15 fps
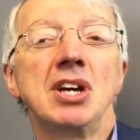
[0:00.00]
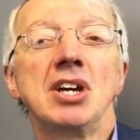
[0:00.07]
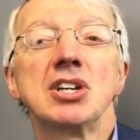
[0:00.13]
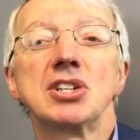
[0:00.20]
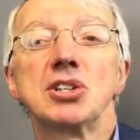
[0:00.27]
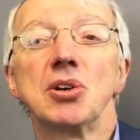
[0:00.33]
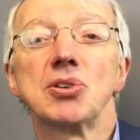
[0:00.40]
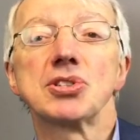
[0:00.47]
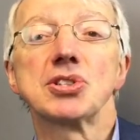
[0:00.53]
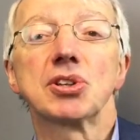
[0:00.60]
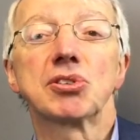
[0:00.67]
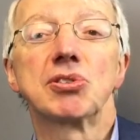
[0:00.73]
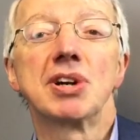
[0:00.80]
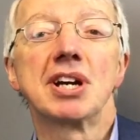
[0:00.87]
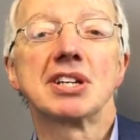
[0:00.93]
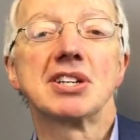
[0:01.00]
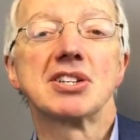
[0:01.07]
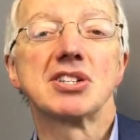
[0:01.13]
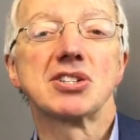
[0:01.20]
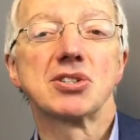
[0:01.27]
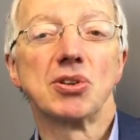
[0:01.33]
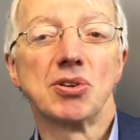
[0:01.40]
She also created
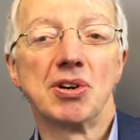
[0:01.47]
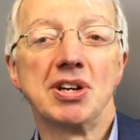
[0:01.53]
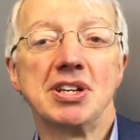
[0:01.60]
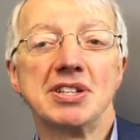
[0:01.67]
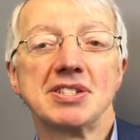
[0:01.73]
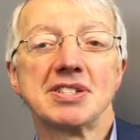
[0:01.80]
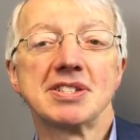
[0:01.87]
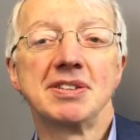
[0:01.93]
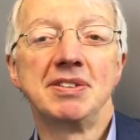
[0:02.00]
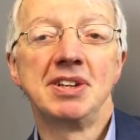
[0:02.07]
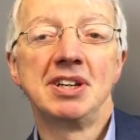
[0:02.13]
stories.